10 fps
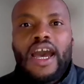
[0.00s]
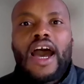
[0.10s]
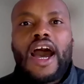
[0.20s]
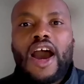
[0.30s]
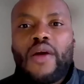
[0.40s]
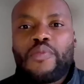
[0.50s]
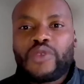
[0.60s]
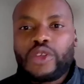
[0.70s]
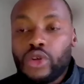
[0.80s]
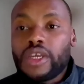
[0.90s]

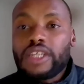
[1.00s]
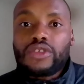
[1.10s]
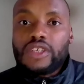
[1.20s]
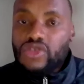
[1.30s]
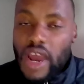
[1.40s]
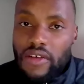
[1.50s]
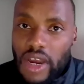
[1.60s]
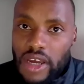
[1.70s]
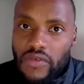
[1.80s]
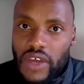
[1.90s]
um, you look into the track
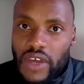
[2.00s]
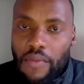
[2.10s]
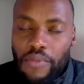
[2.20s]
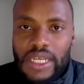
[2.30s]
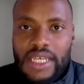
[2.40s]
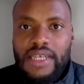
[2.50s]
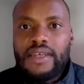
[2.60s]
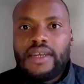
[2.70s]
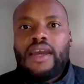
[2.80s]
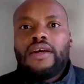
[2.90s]
record of the
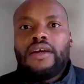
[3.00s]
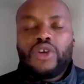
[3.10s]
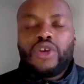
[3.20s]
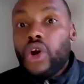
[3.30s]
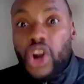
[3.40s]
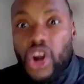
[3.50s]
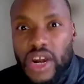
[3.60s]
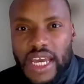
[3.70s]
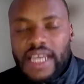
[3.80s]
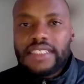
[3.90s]
company, you know,
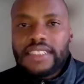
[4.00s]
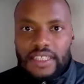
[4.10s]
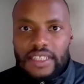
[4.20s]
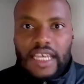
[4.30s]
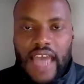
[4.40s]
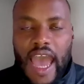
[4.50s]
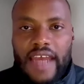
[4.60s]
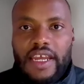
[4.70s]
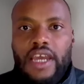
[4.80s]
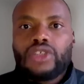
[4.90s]
earnings and things like that.